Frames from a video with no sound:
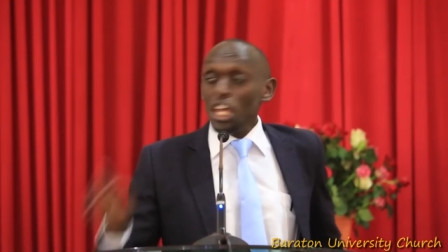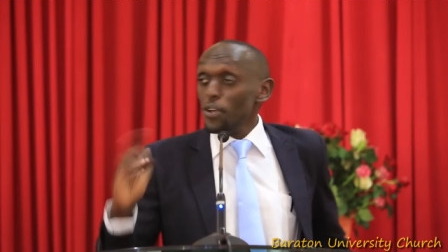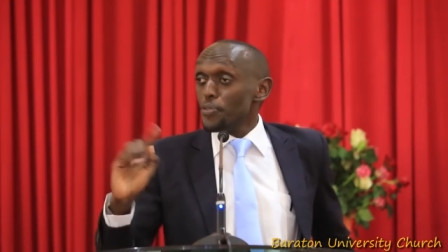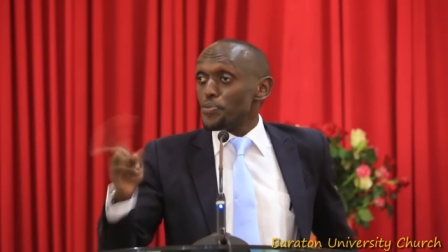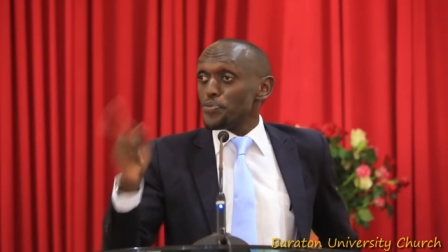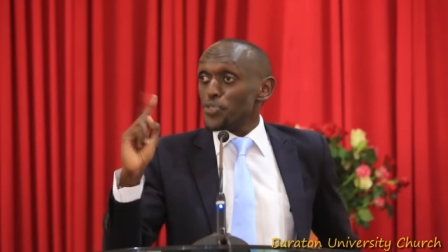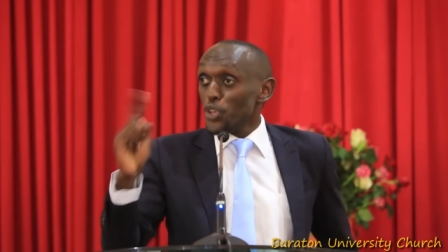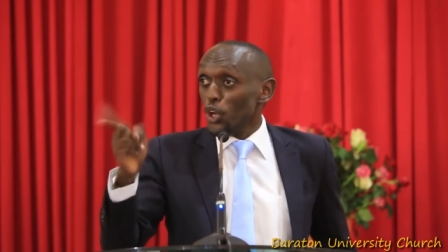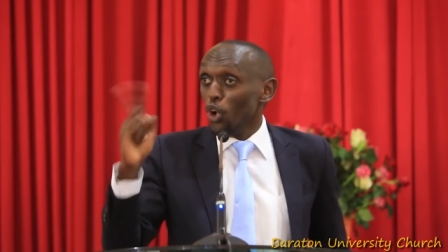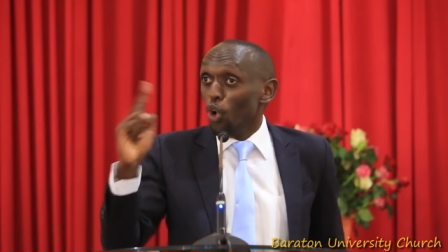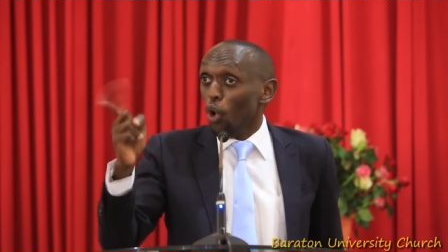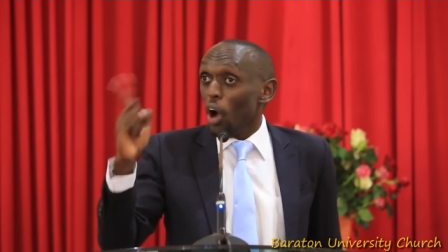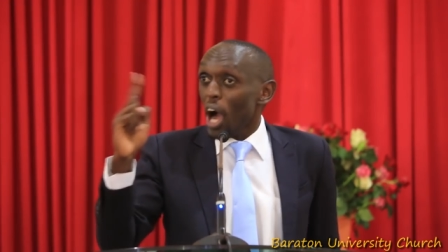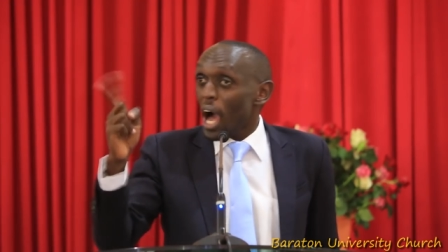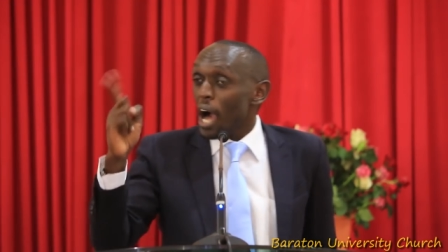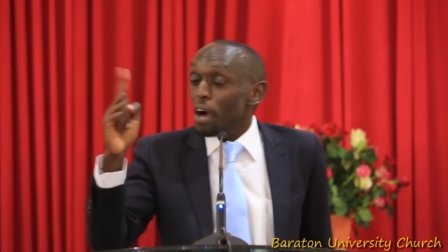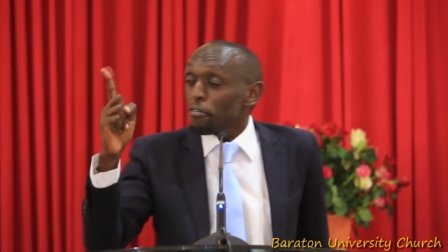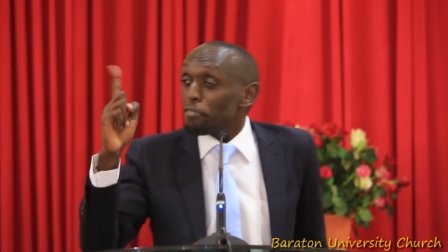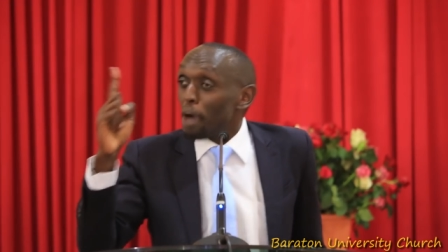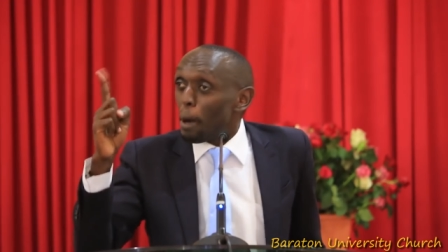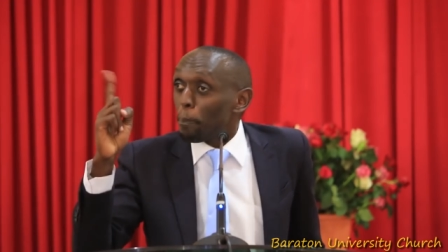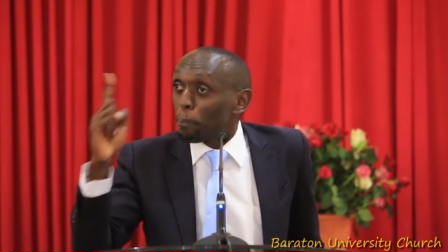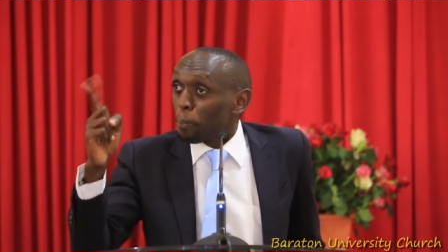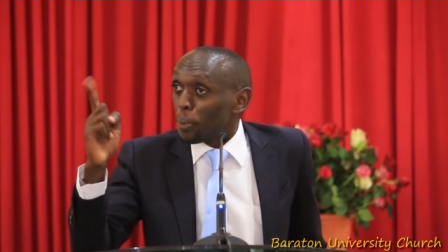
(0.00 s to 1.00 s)
If you
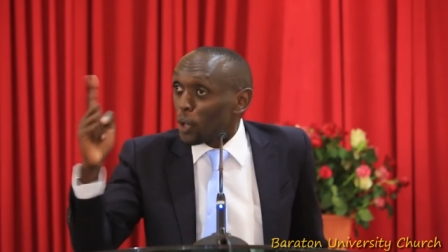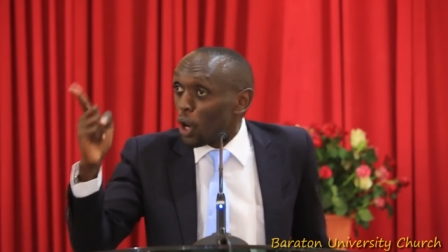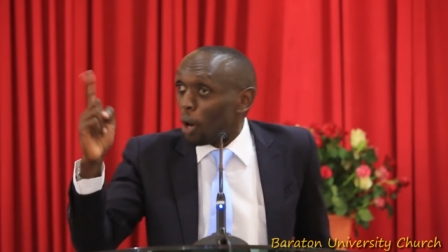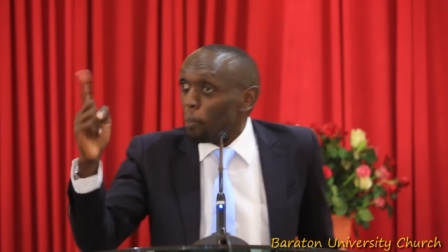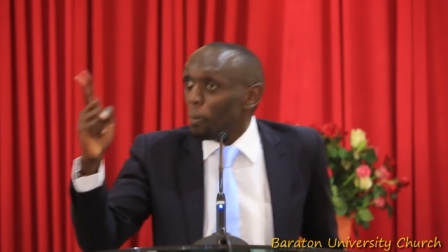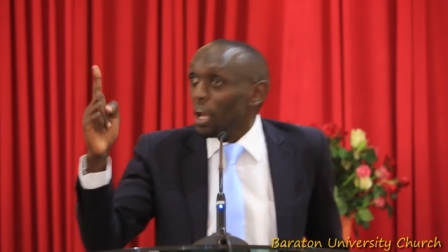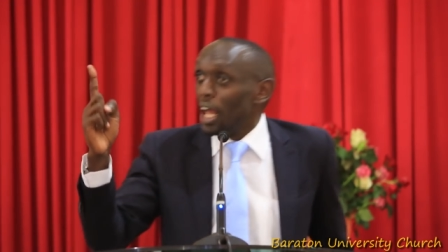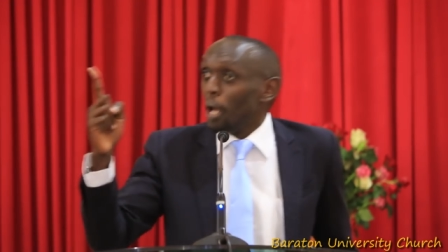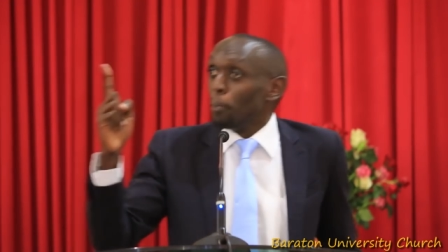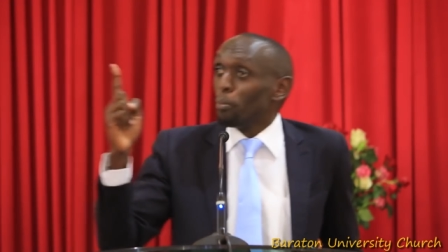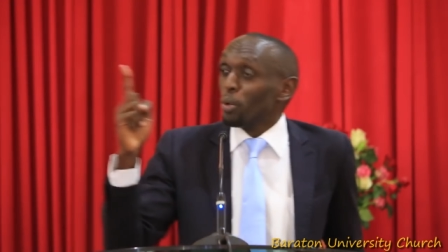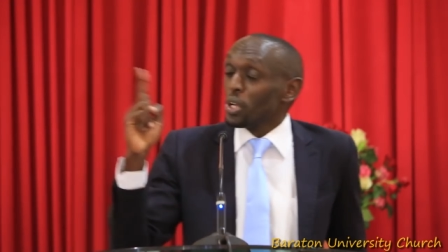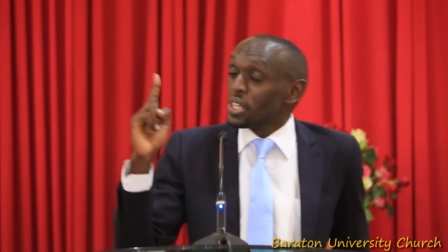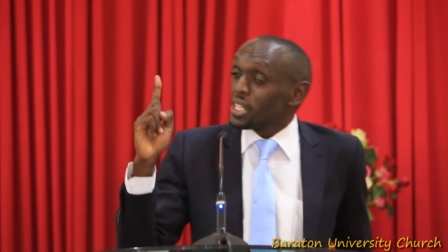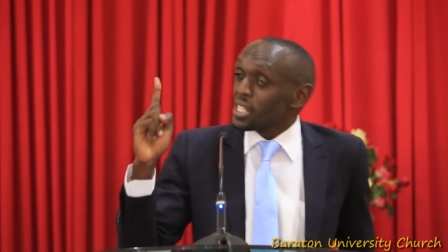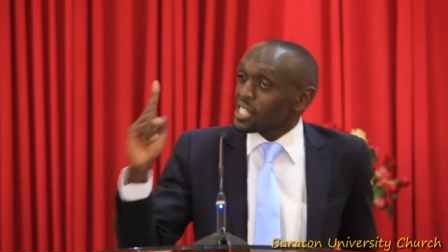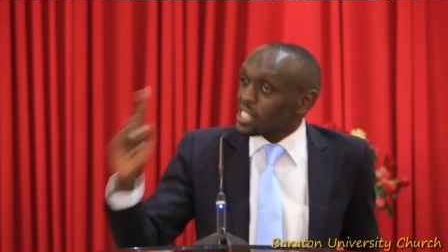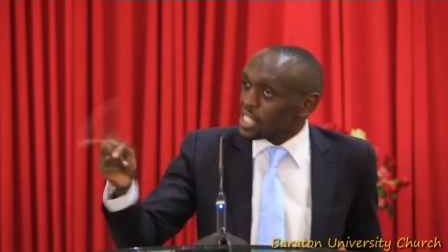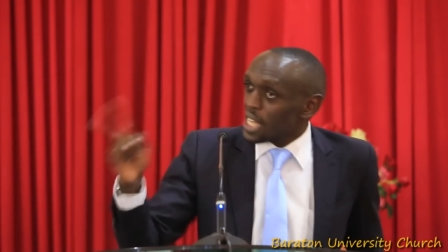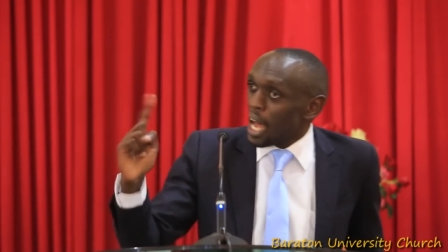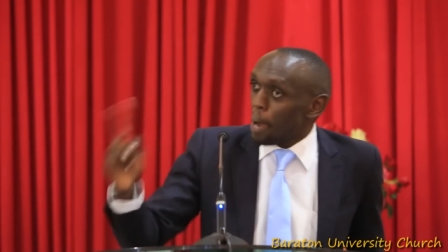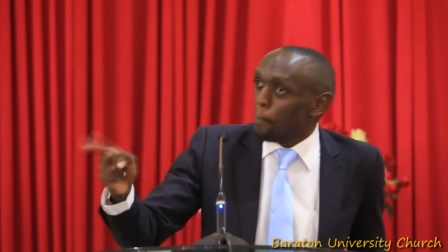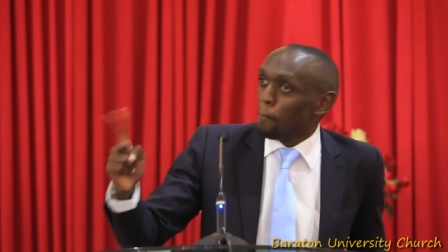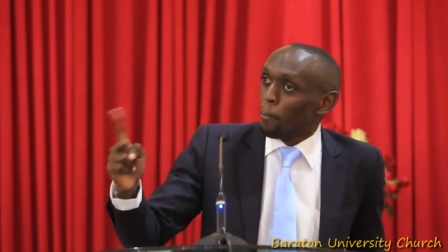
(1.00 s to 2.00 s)
have a problem with
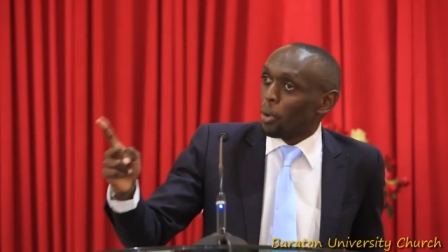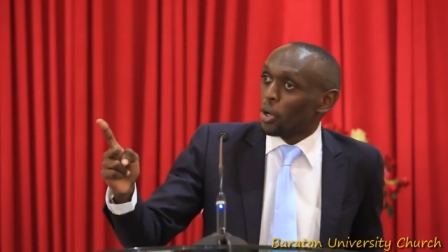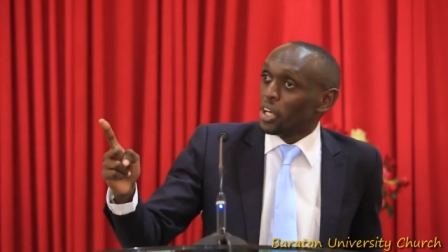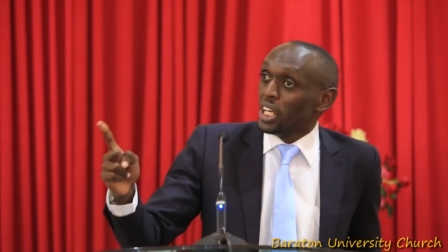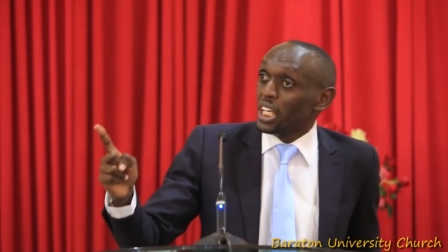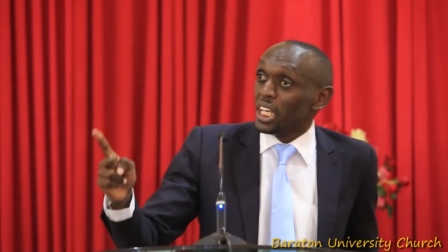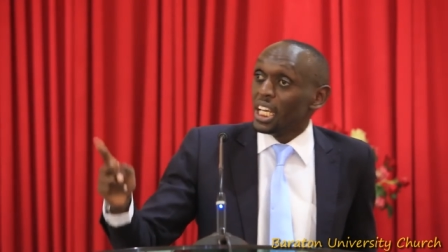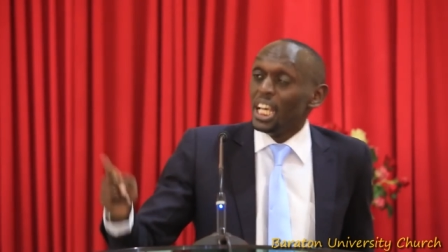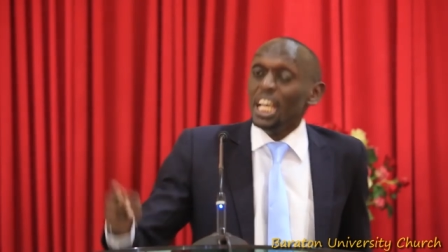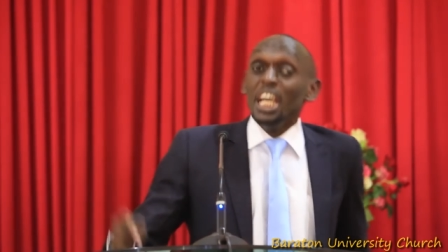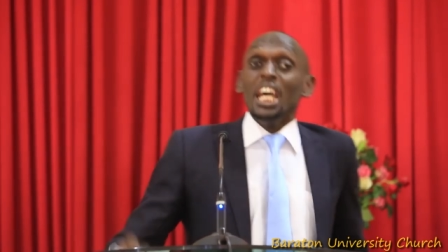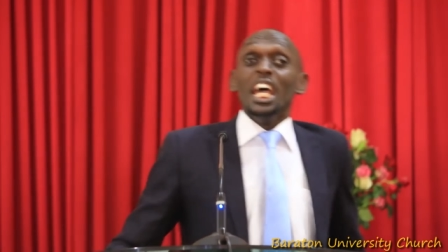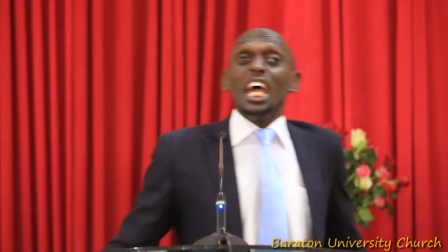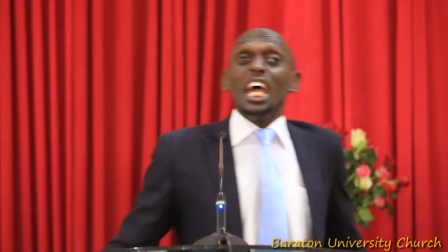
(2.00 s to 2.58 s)
somebody